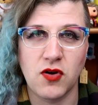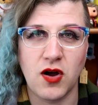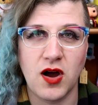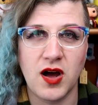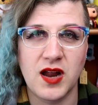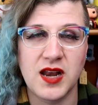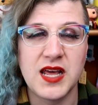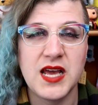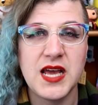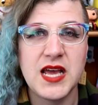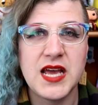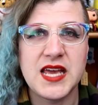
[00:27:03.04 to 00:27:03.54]

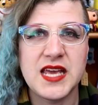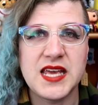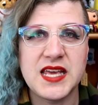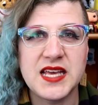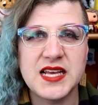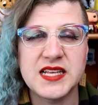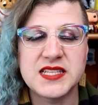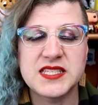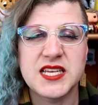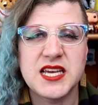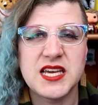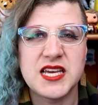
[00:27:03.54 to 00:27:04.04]
on.
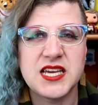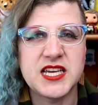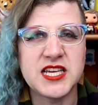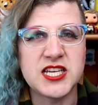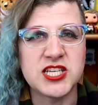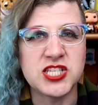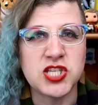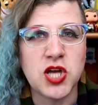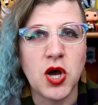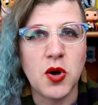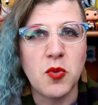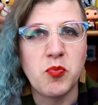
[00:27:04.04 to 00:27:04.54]
It
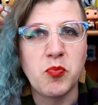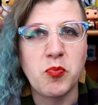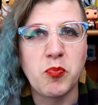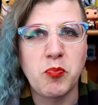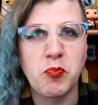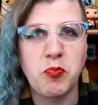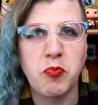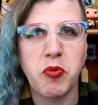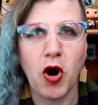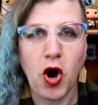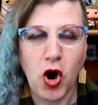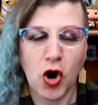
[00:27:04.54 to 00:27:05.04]
is
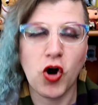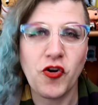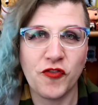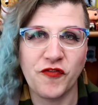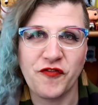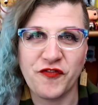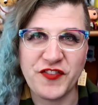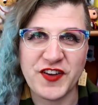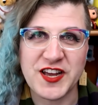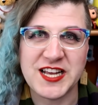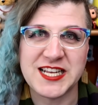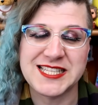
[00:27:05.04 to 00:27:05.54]

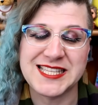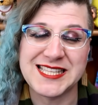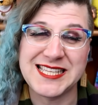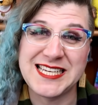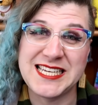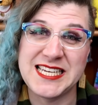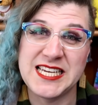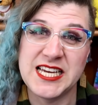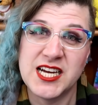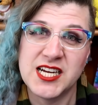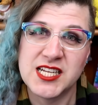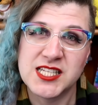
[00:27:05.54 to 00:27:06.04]

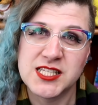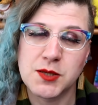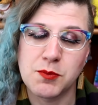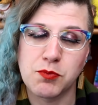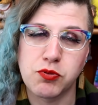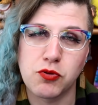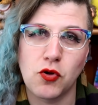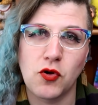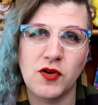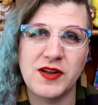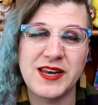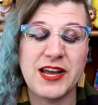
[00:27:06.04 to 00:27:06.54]
perfectly
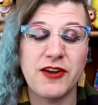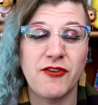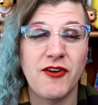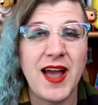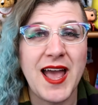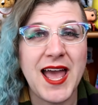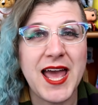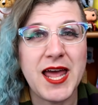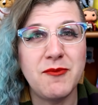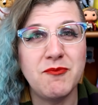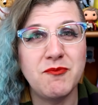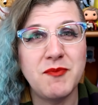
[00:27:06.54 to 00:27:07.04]
deployed here
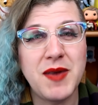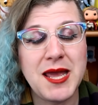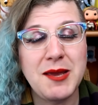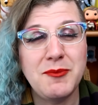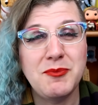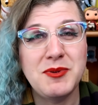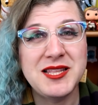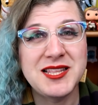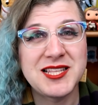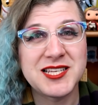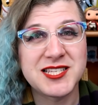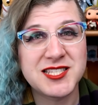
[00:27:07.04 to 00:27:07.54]
and
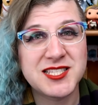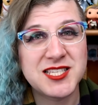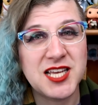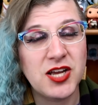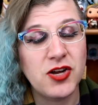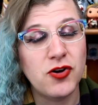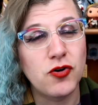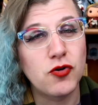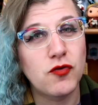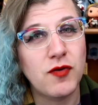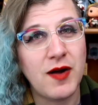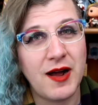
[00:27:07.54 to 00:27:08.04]
maybe the
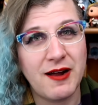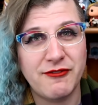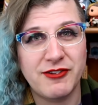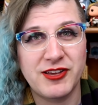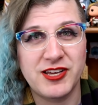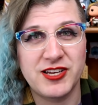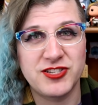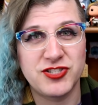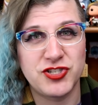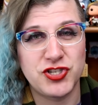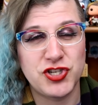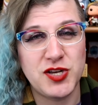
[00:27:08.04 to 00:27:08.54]
single crowning
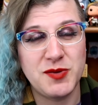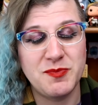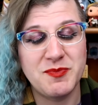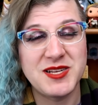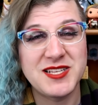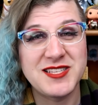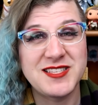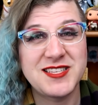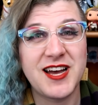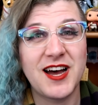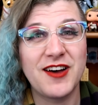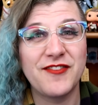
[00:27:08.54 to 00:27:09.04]

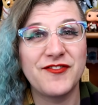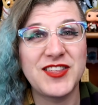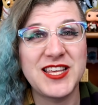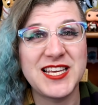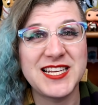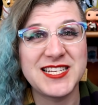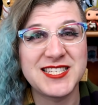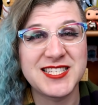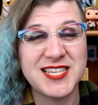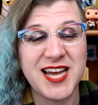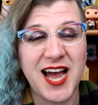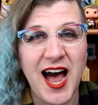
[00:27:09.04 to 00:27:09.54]
achievement of the
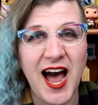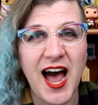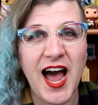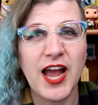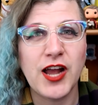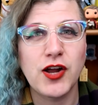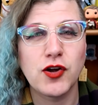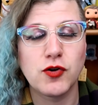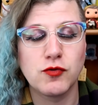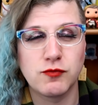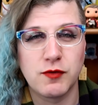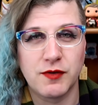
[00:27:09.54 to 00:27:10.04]

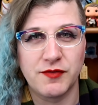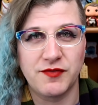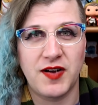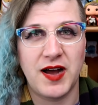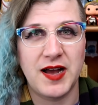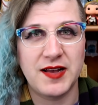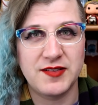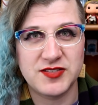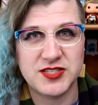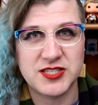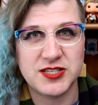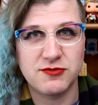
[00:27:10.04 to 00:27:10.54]
entire
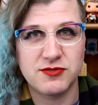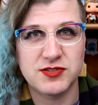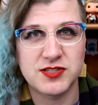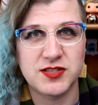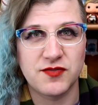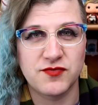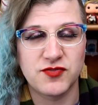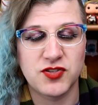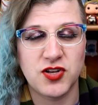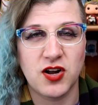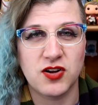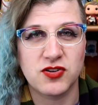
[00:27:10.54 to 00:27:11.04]
revived series
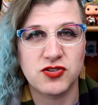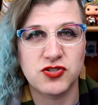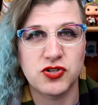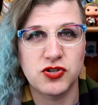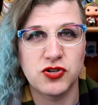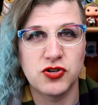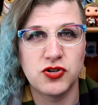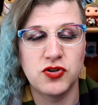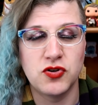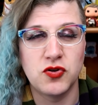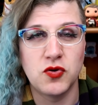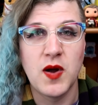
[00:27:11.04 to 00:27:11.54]
of Doctor
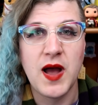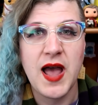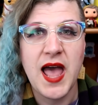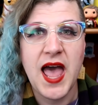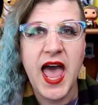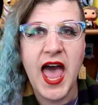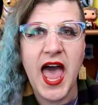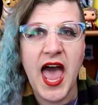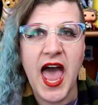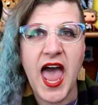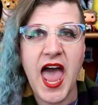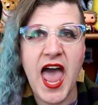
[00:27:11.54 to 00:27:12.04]
Who.
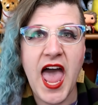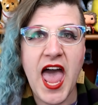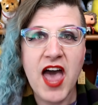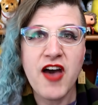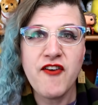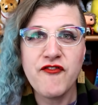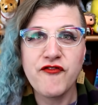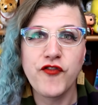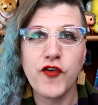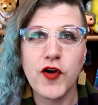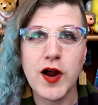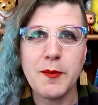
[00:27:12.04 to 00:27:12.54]

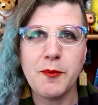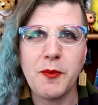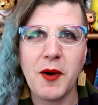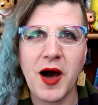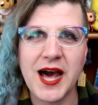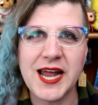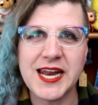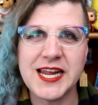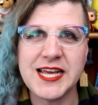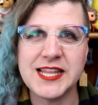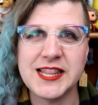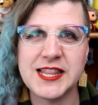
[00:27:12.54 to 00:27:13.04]

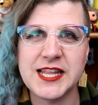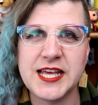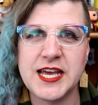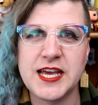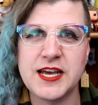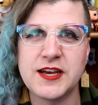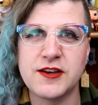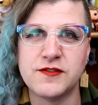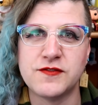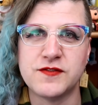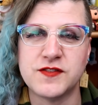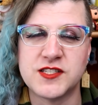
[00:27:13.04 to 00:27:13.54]
Everybody
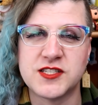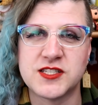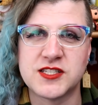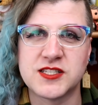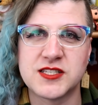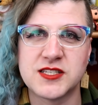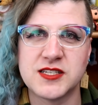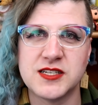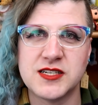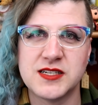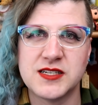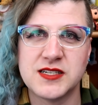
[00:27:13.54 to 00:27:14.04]

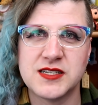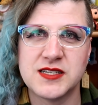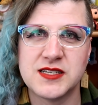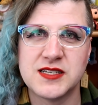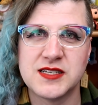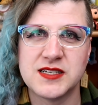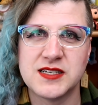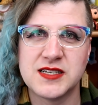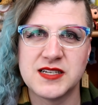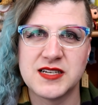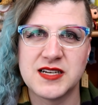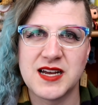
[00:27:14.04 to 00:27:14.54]
lives!
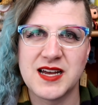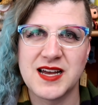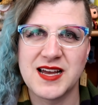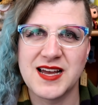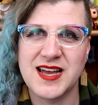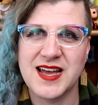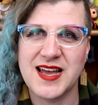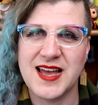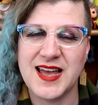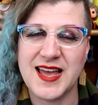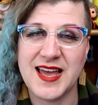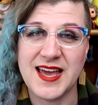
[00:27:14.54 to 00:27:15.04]

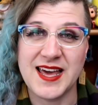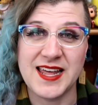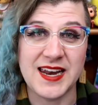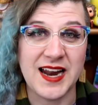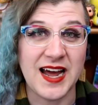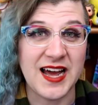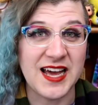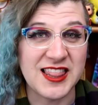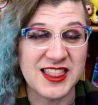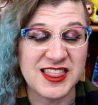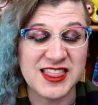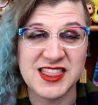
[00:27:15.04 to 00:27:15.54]
And
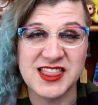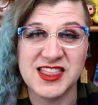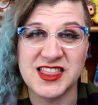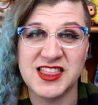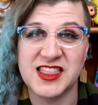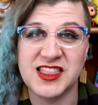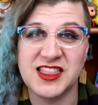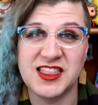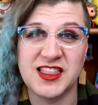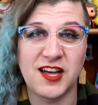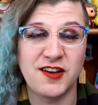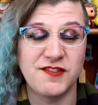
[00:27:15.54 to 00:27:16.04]
I
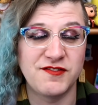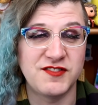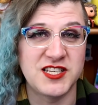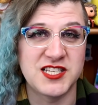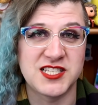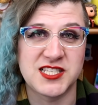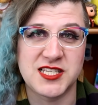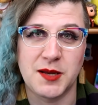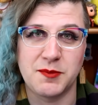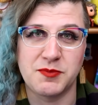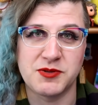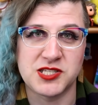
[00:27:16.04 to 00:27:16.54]
love
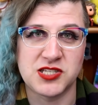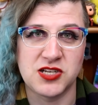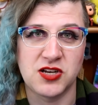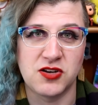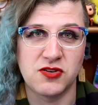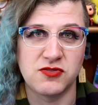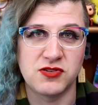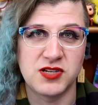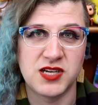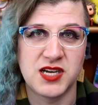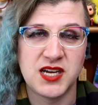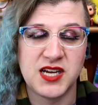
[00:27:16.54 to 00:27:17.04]
this
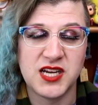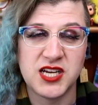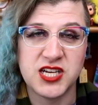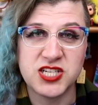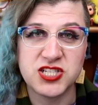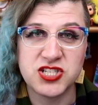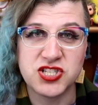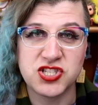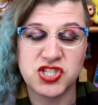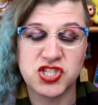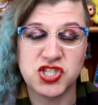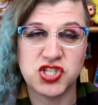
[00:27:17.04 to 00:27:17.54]
episode
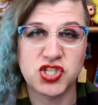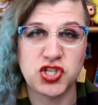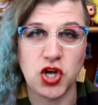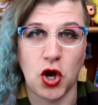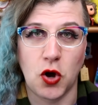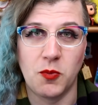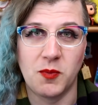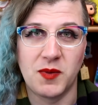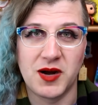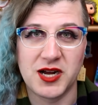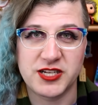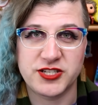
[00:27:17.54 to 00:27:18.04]

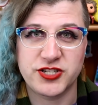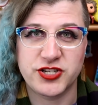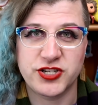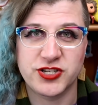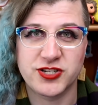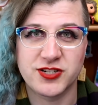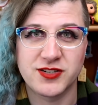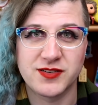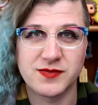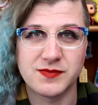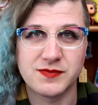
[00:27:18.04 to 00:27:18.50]
so much.